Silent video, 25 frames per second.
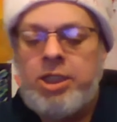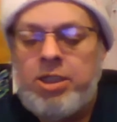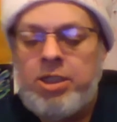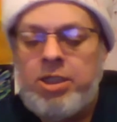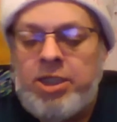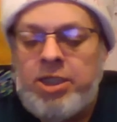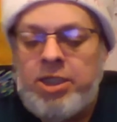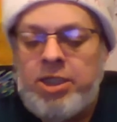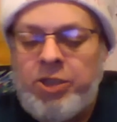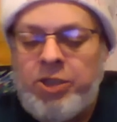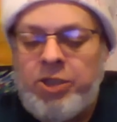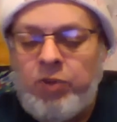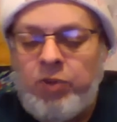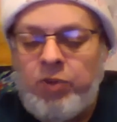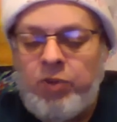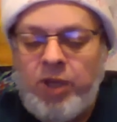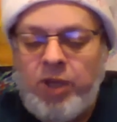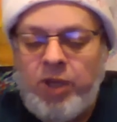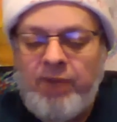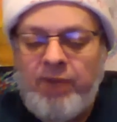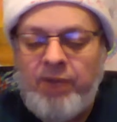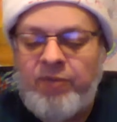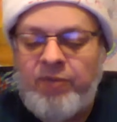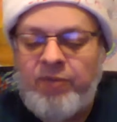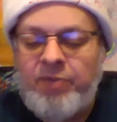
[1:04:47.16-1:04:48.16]
You
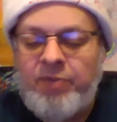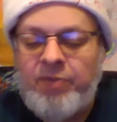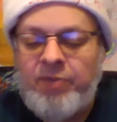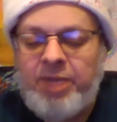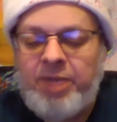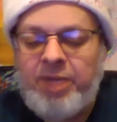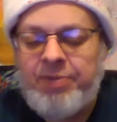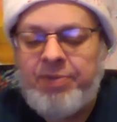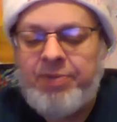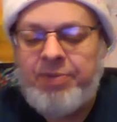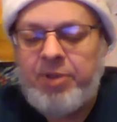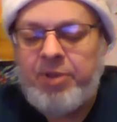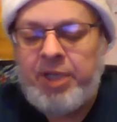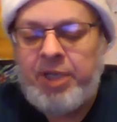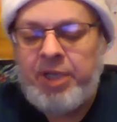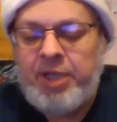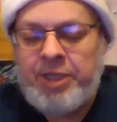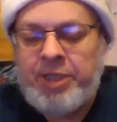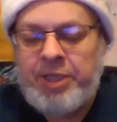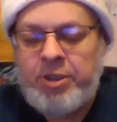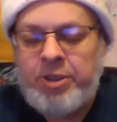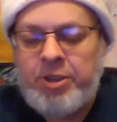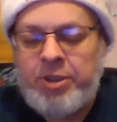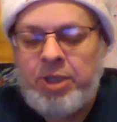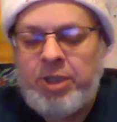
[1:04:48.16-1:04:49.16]
love the people in
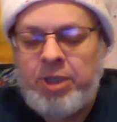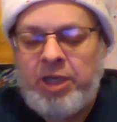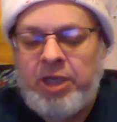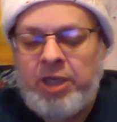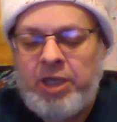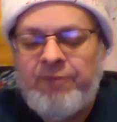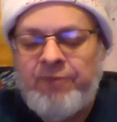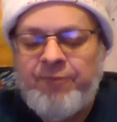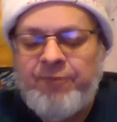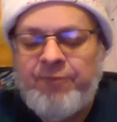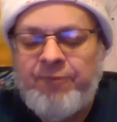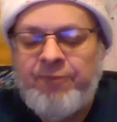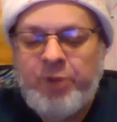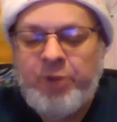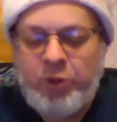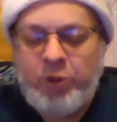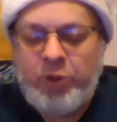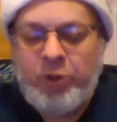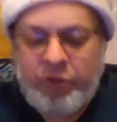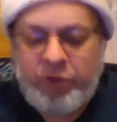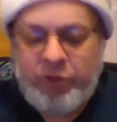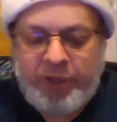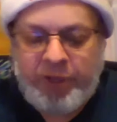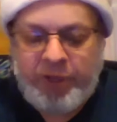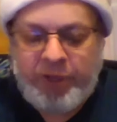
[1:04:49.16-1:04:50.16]
your life for
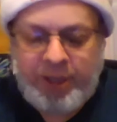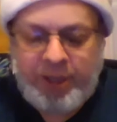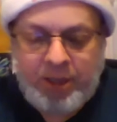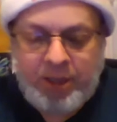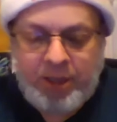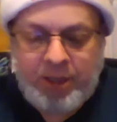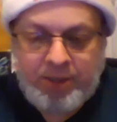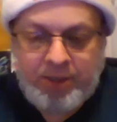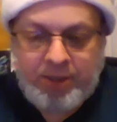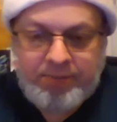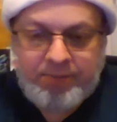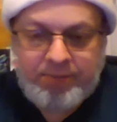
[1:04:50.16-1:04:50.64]
who they are.